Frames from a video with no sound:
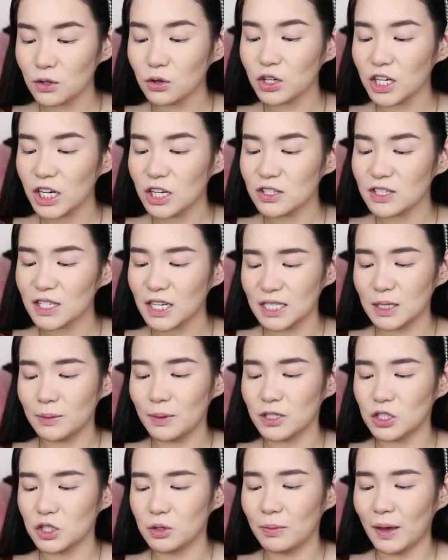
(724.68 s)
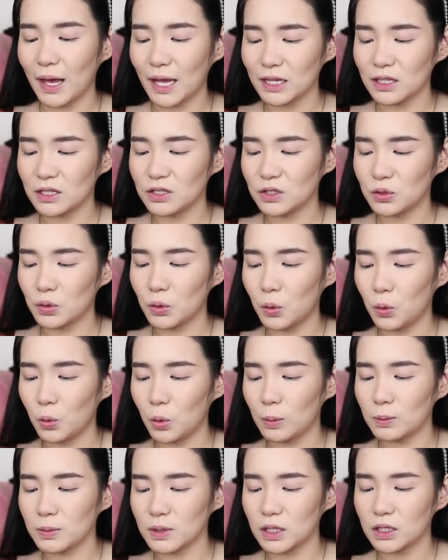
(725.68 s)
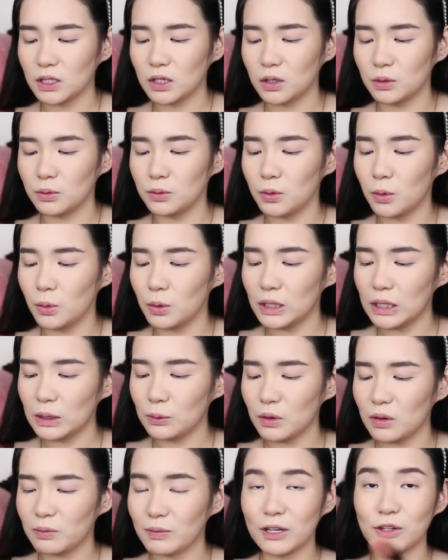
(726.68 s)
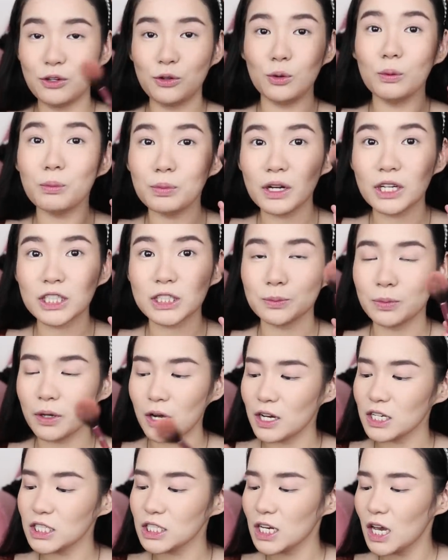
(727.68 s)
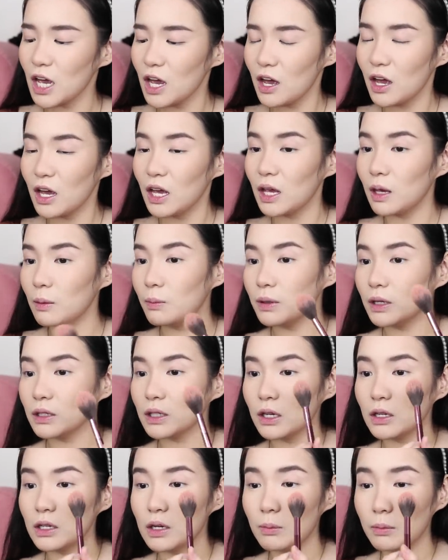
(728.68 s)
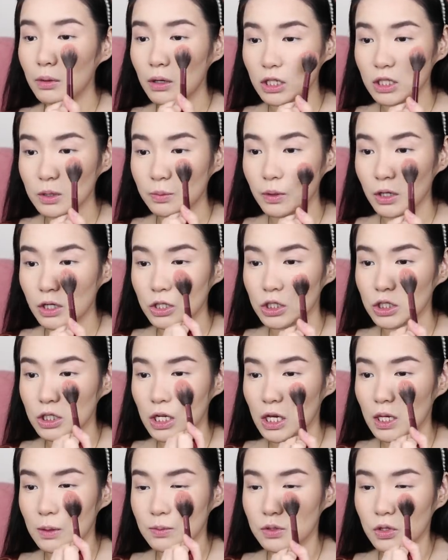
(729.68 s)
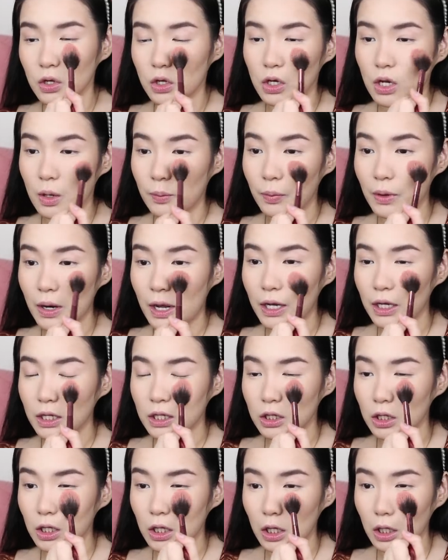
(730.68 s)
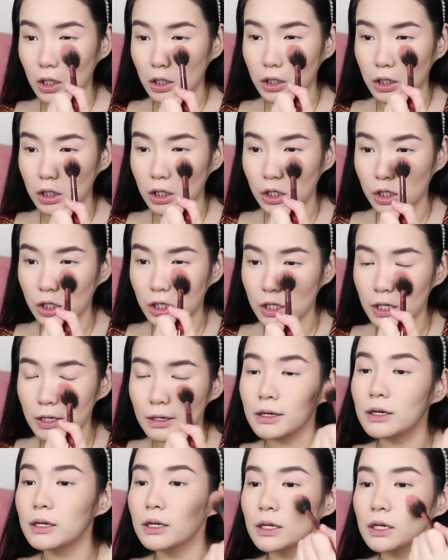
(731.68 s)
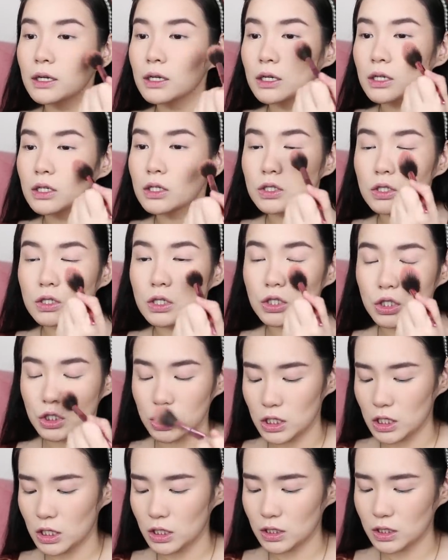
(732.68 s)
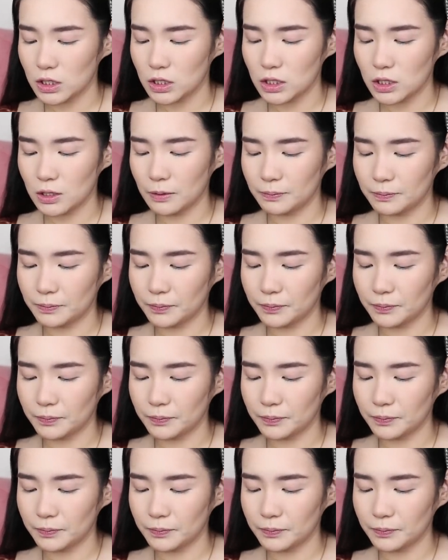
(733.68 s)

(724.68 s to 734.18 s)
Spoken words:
Yung Crayons kasi medyo matte. So, I'm just gonna roll it with my new blush brush. Ibura tayo ng blush brush. And I'm just gonna apply it here sa cheeks.